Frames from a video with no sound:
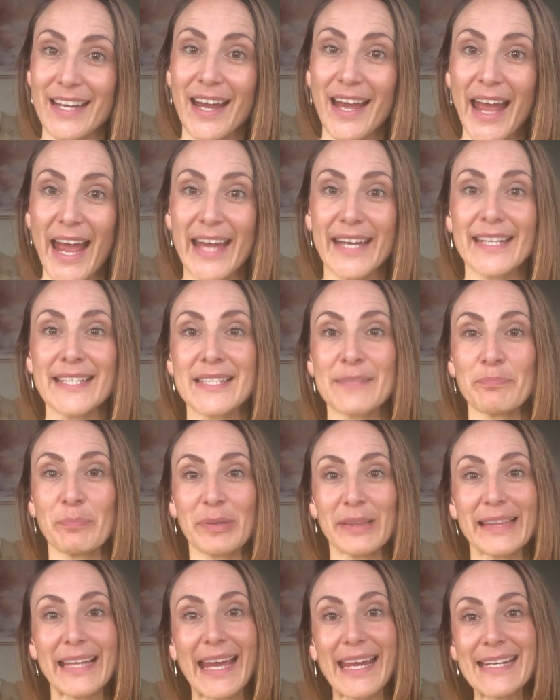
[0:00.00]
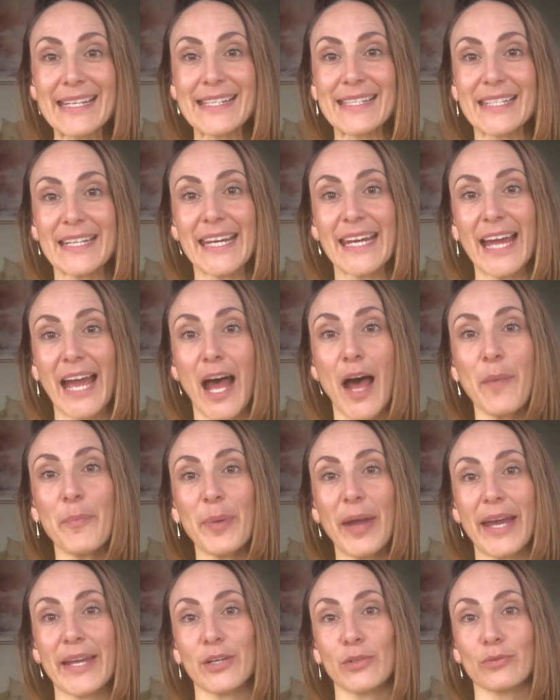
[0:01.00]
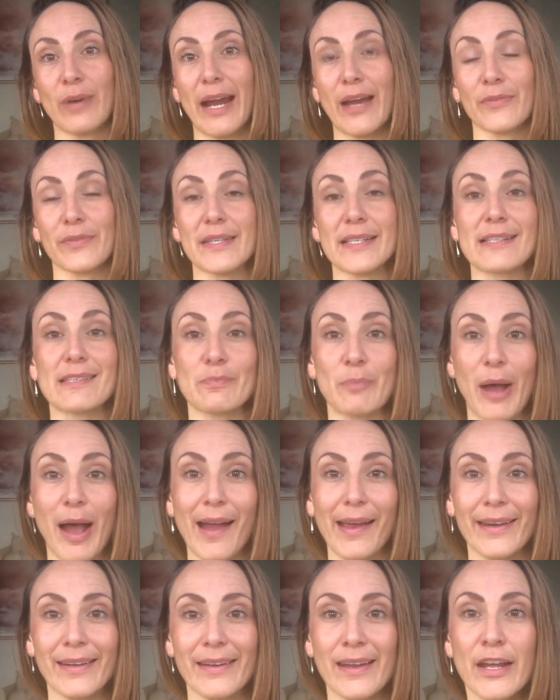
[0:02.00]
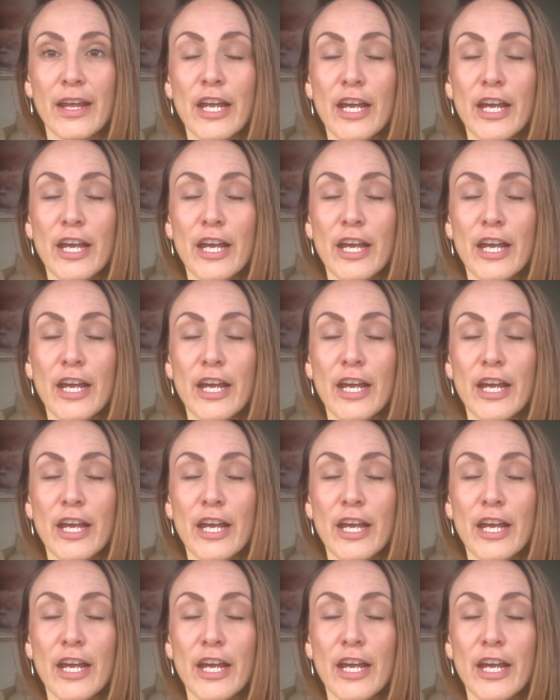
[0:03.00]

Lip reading: and it's placed up and around the spine.